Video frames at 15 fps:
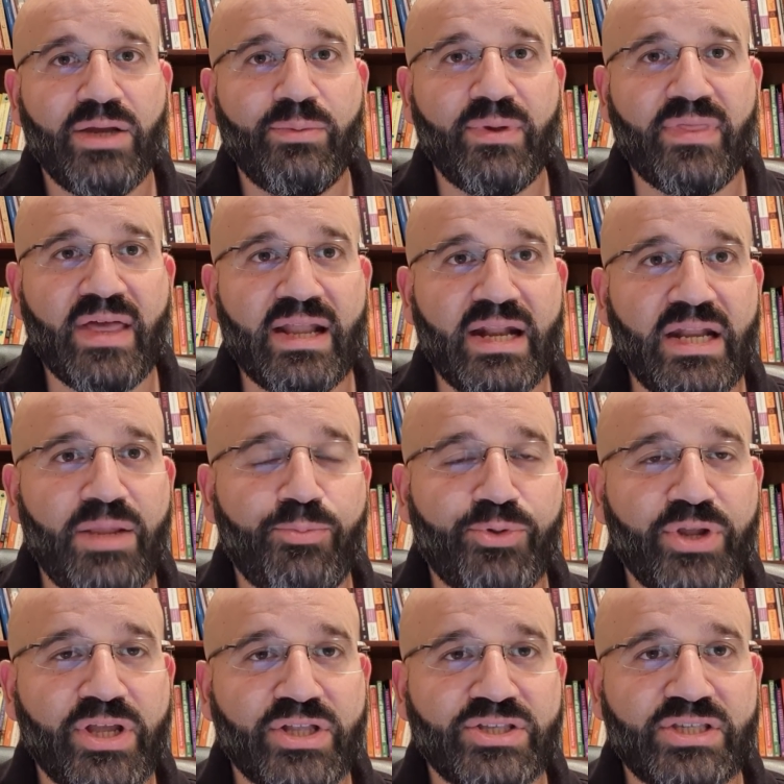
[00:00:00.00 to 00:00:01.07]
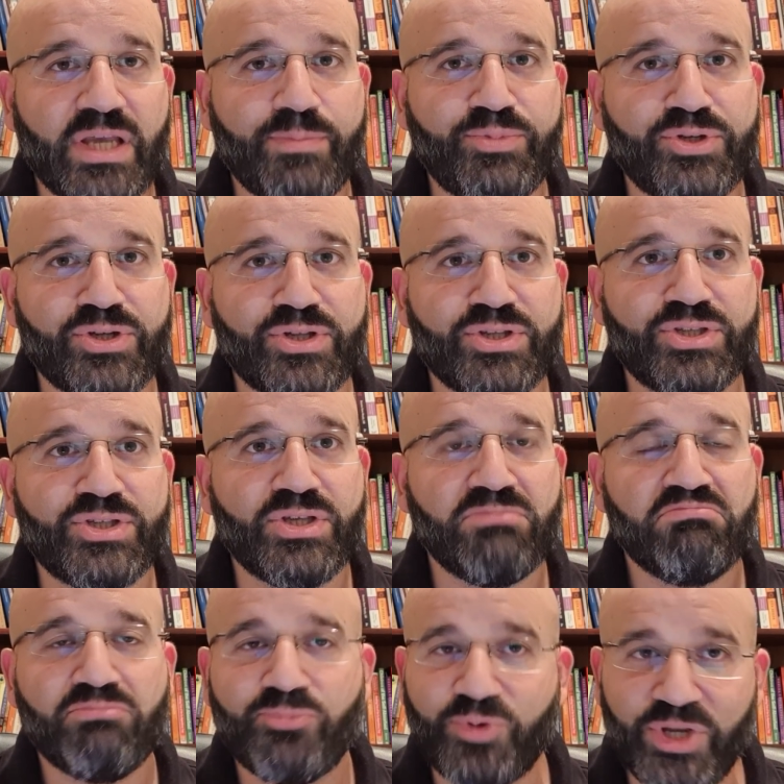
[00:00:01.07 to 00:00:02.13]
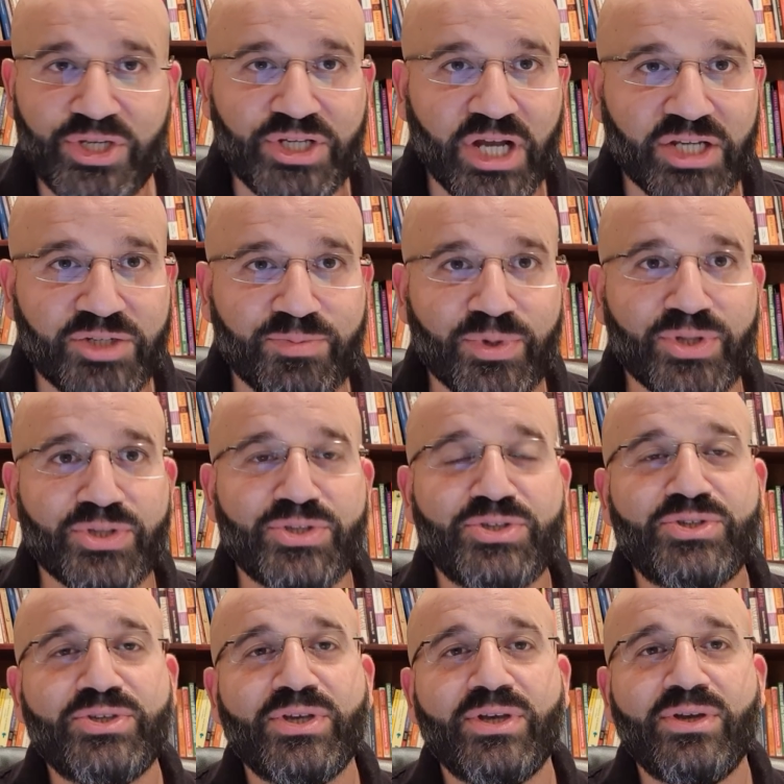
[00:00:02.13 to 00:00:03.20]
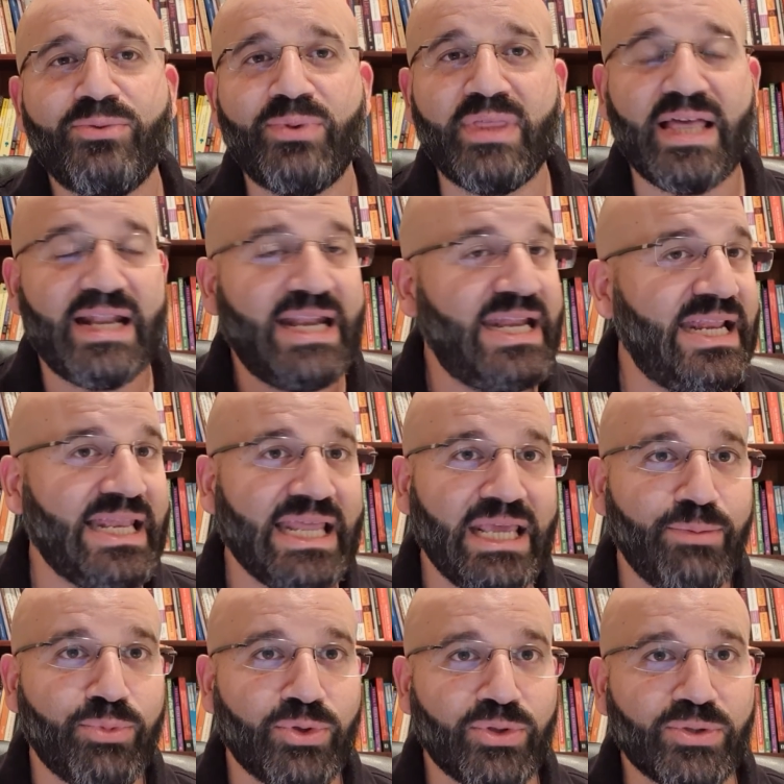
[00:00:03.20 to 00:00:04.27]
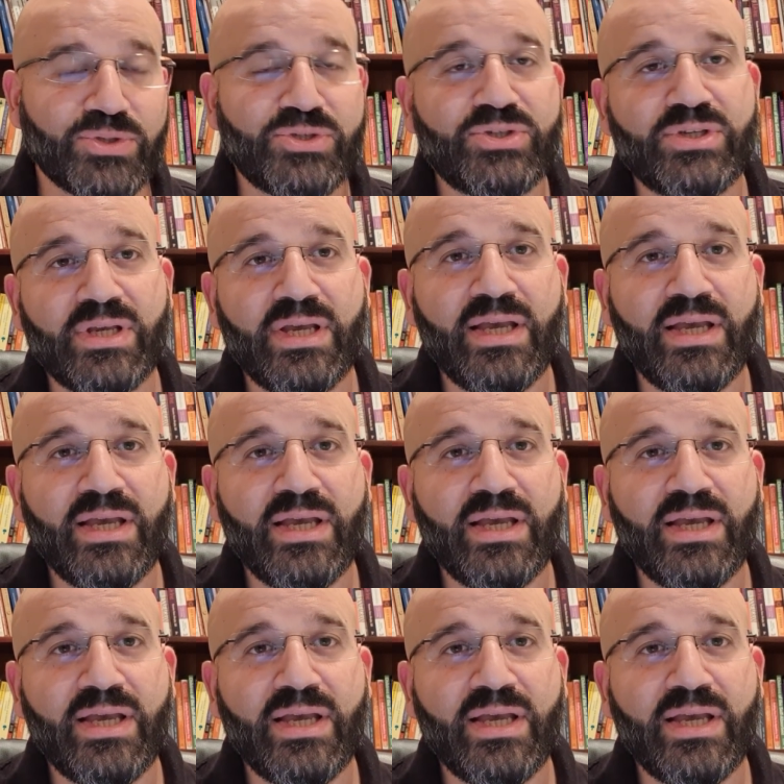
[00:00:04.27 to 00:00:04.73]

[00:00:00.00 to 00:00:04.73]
without any preconceptions, prejudgments, without any labels.